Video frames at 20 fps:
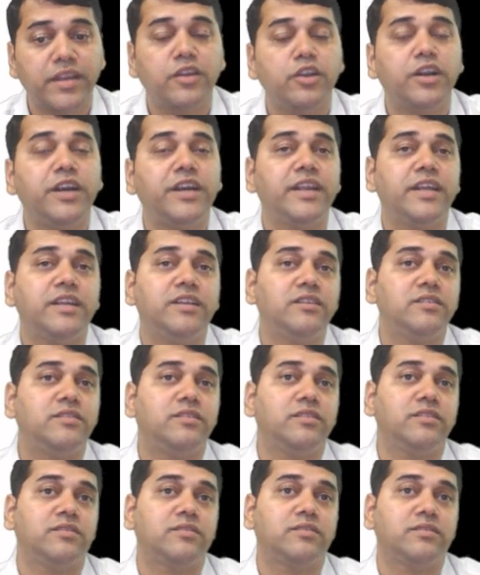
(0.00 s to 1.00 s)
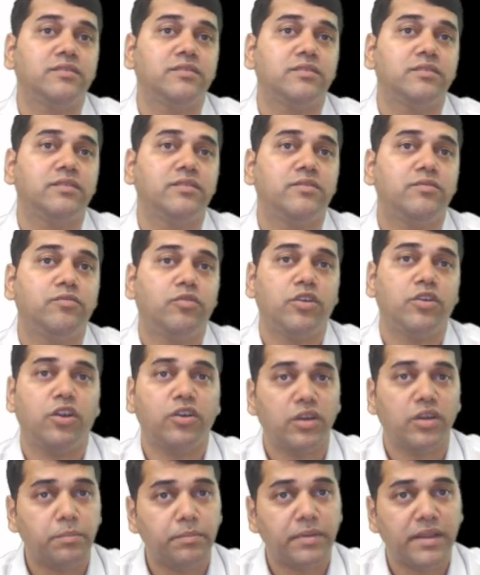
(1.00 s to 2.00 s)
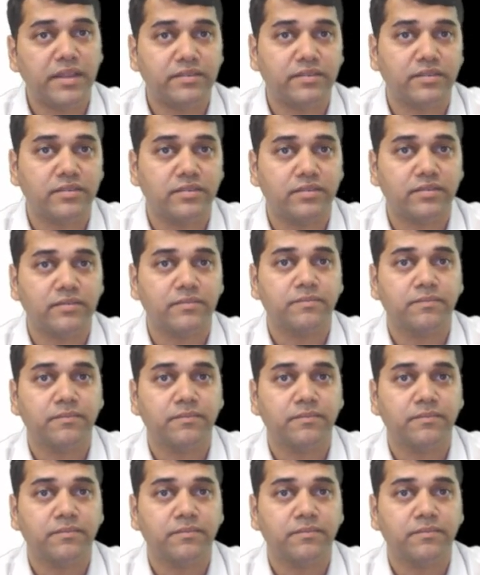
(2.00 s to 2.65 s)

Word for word: regulatory agencies for non-compliances,